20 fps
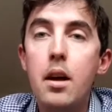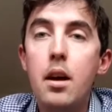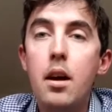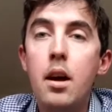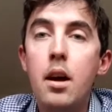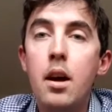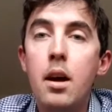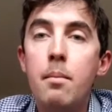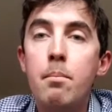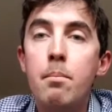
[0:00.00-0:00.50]

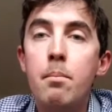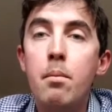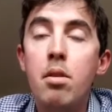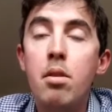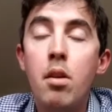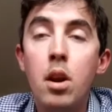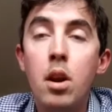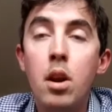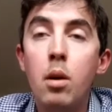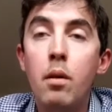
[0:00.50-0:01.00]
um, so
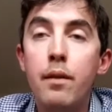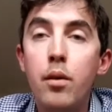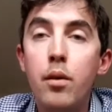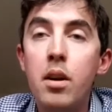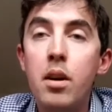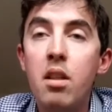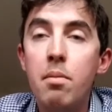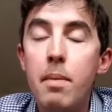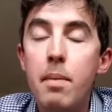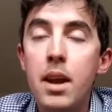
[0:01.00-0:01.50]
that you avoid
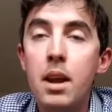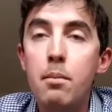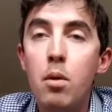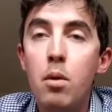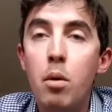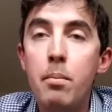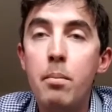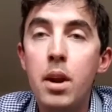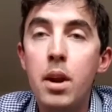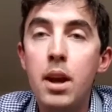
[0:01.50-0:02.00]
spending more
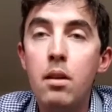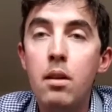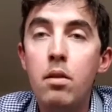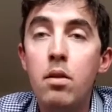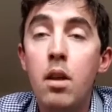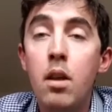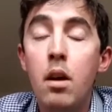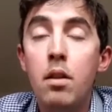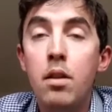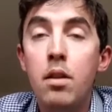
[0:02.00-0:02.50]
money.
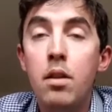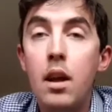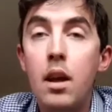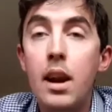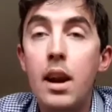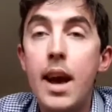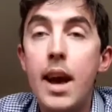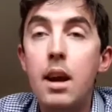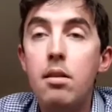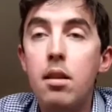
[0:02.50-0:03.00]
The, the
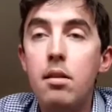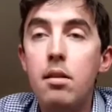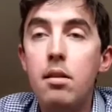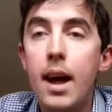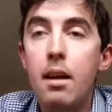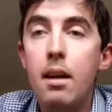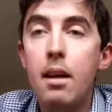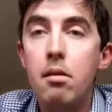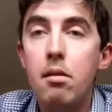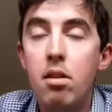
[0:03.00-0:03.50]
later
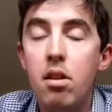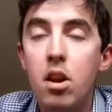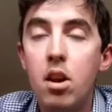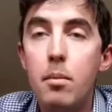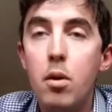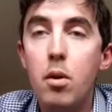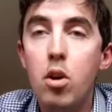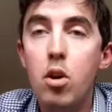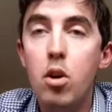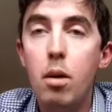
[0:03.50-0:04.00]
tasks are the
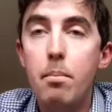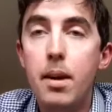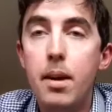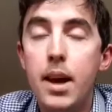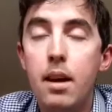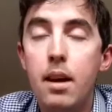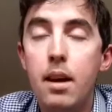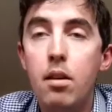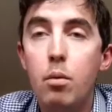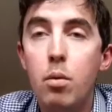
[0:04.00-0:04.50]
more
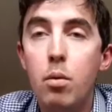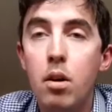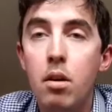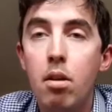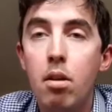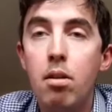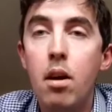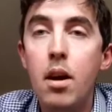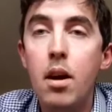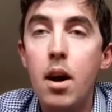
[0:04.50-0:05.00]
complicated ones.